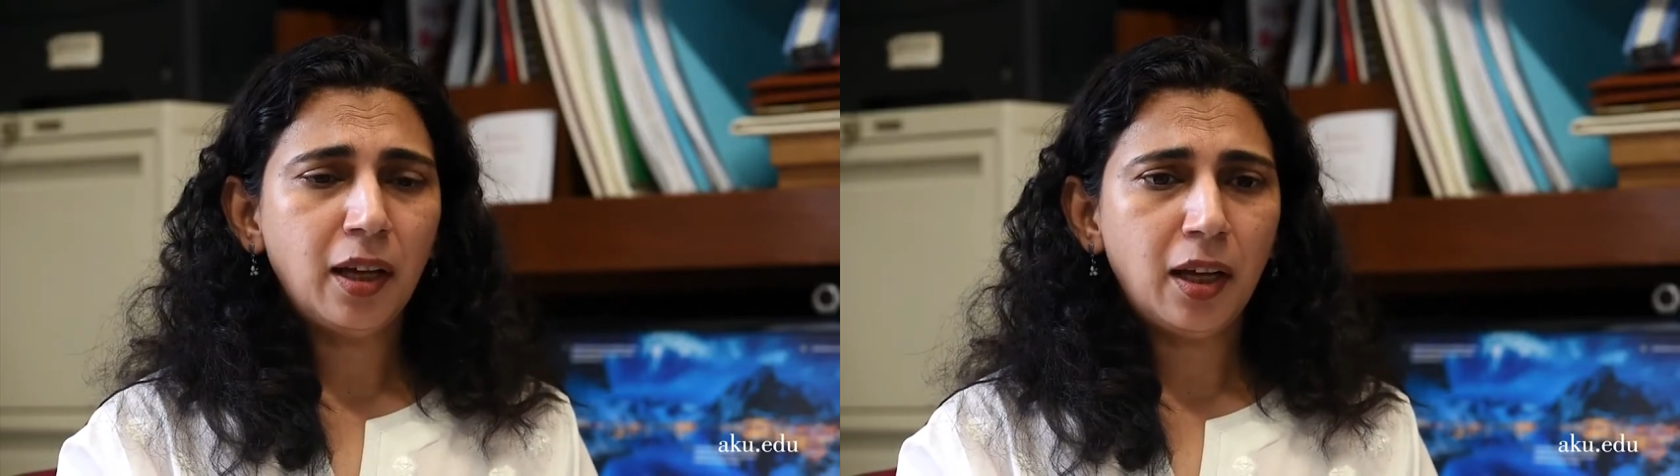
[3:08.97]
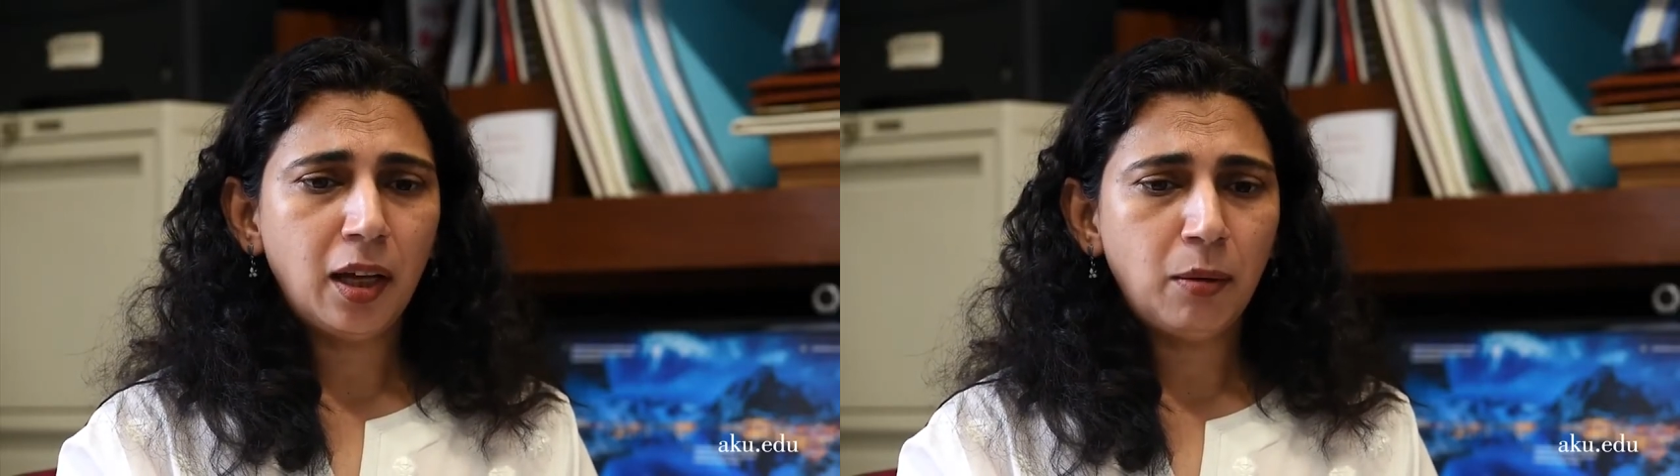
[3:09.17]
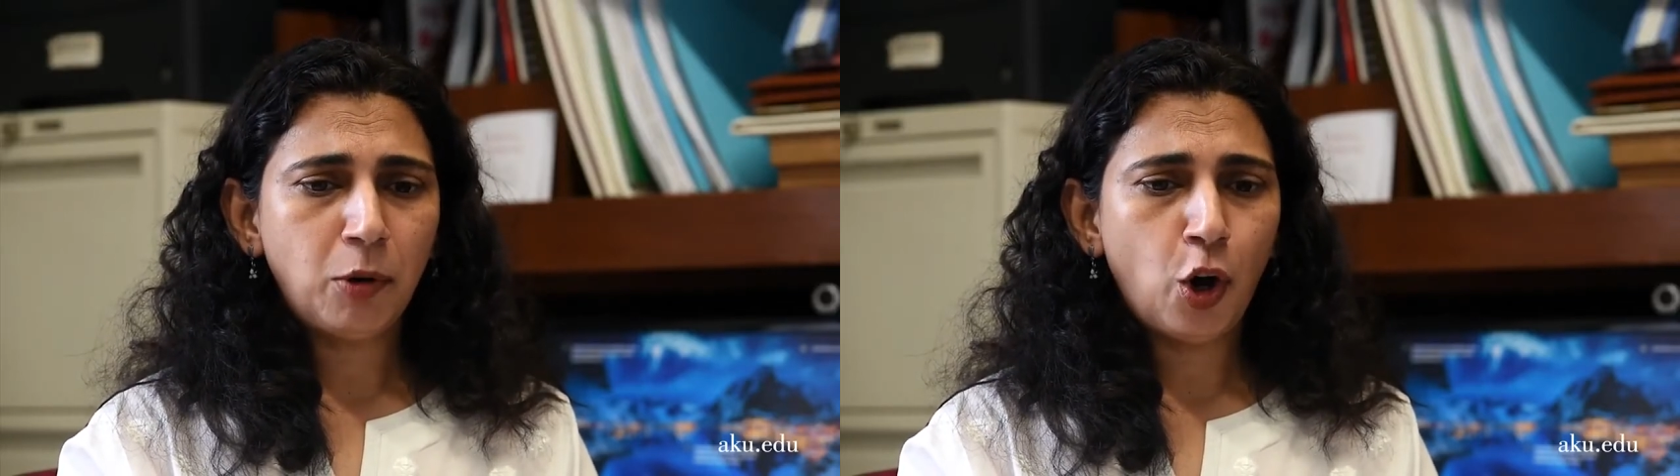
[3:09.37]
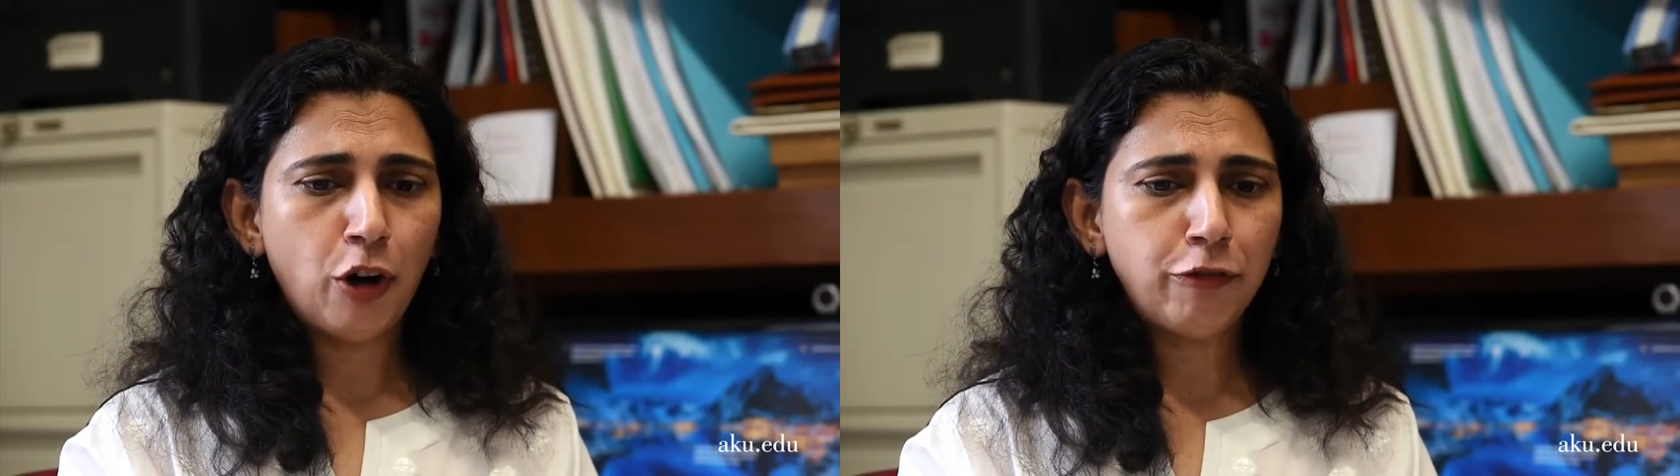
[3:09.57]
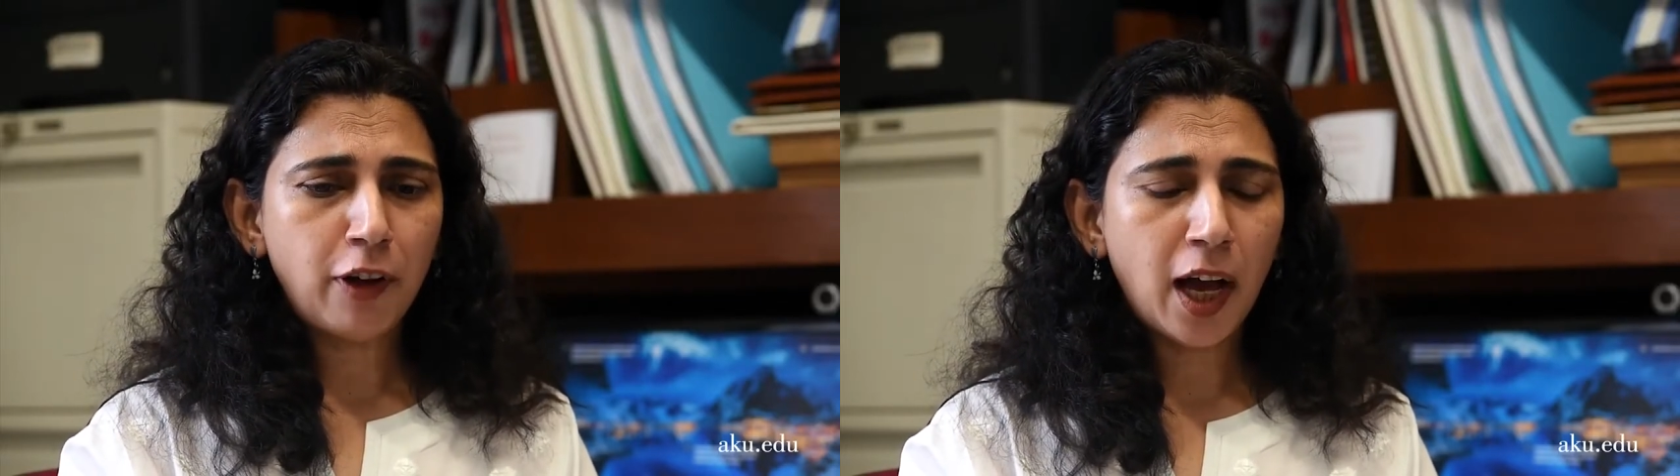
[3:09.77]

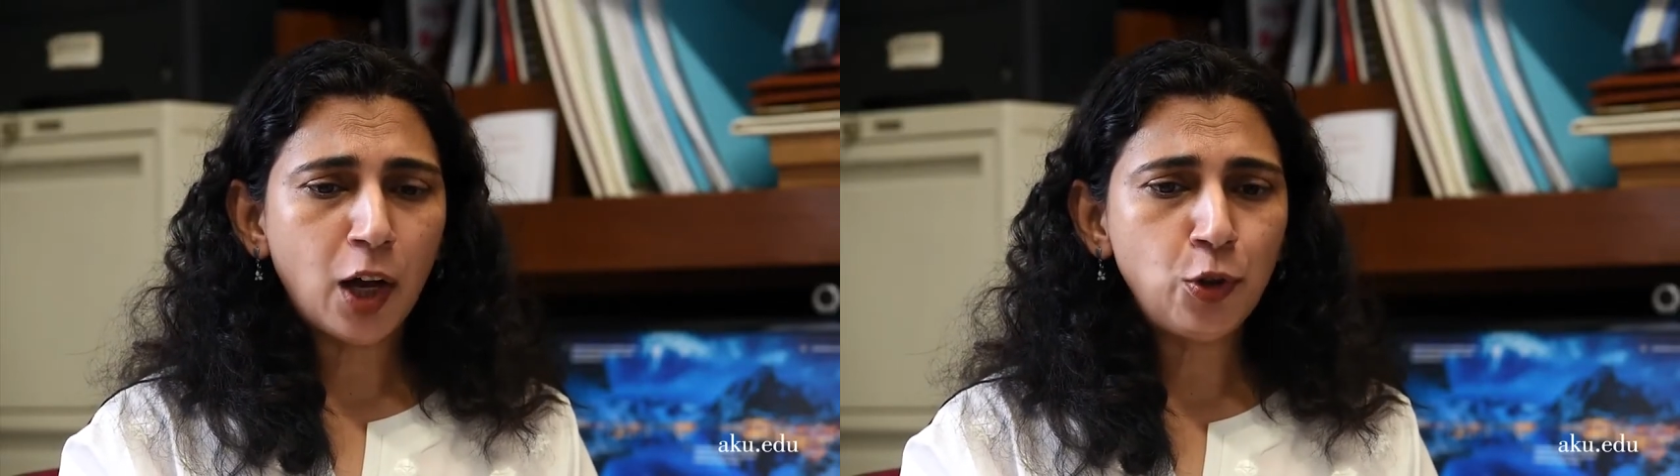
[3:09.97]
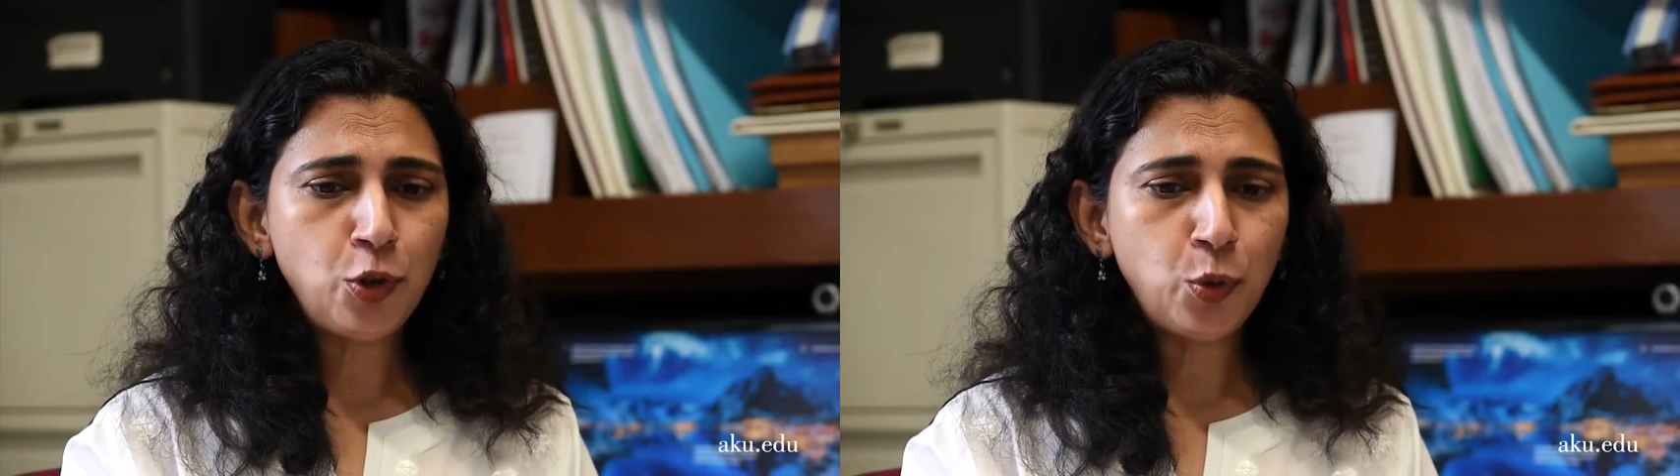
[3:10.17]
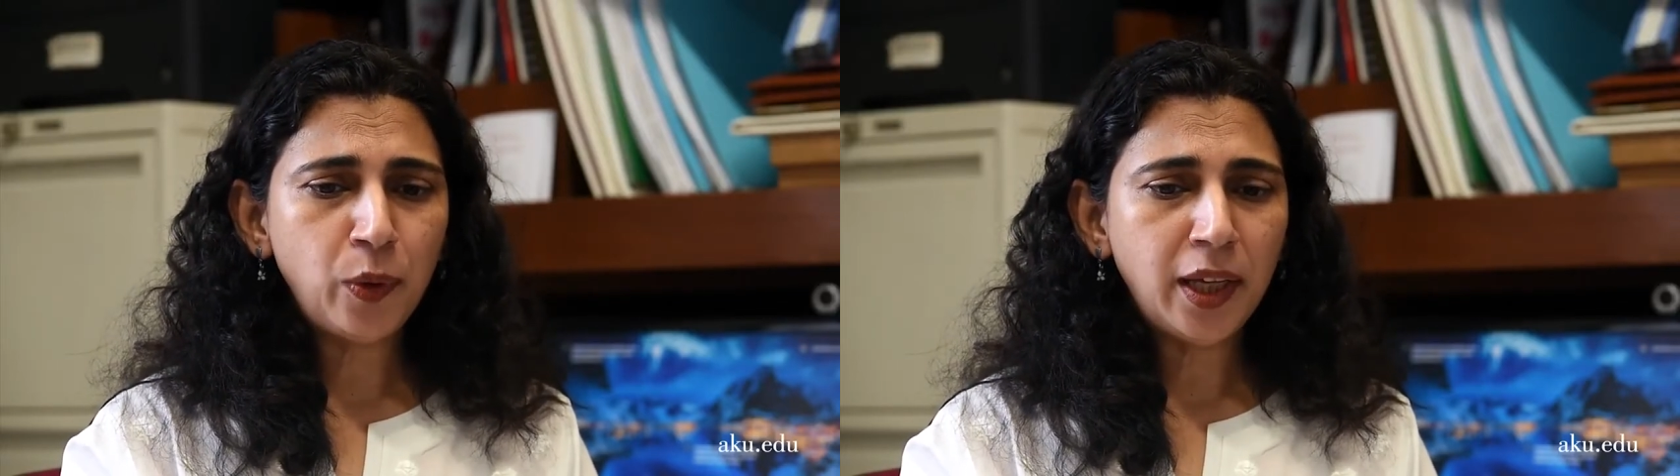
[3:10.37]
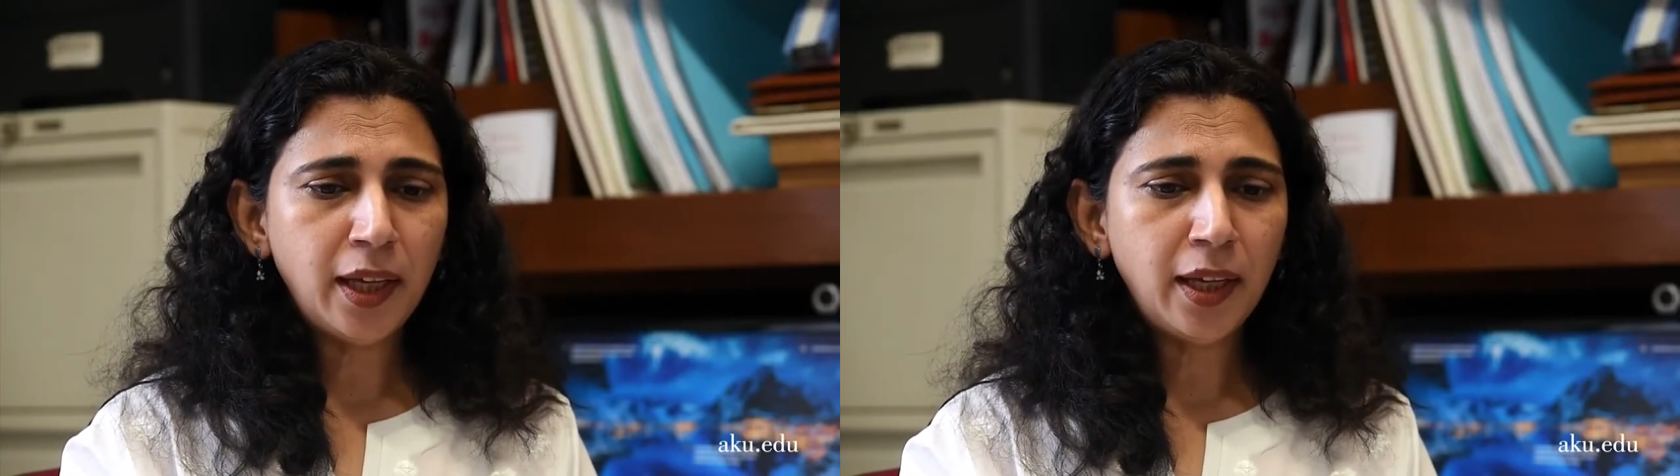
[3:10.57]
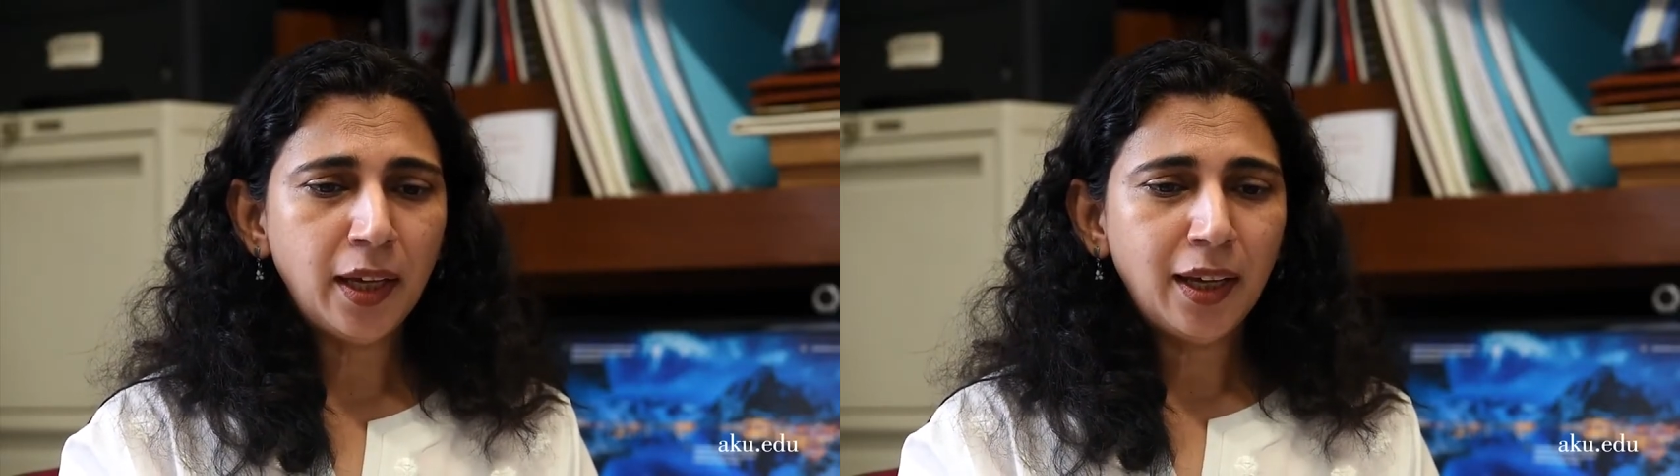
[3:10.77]
of how do
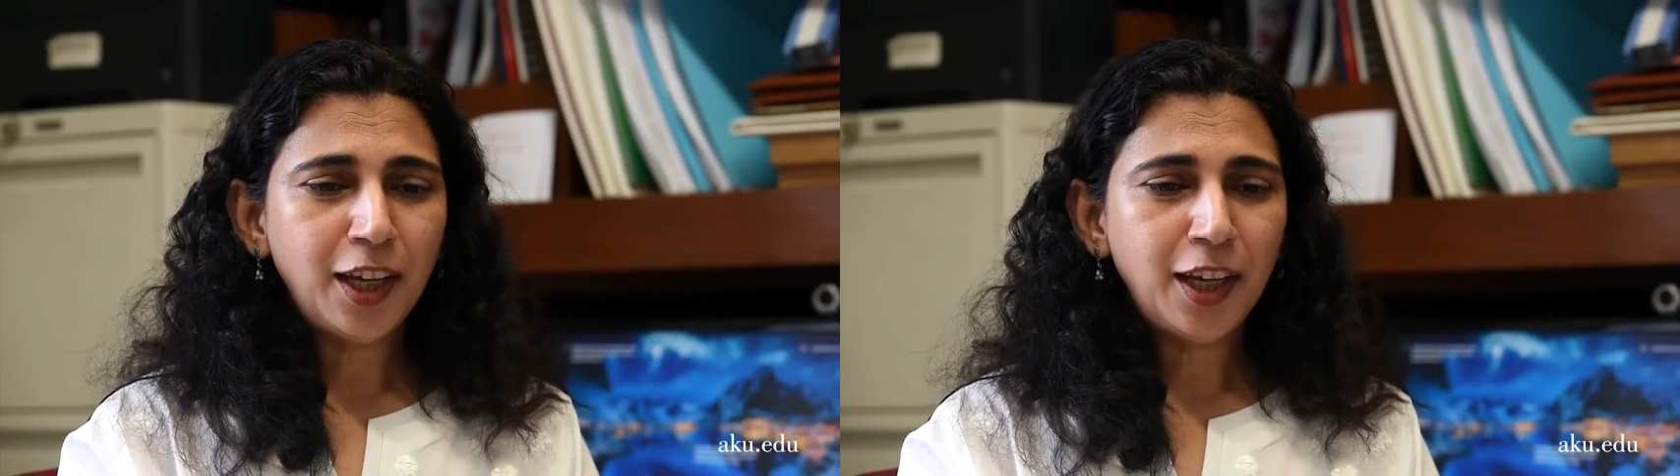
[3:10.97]
we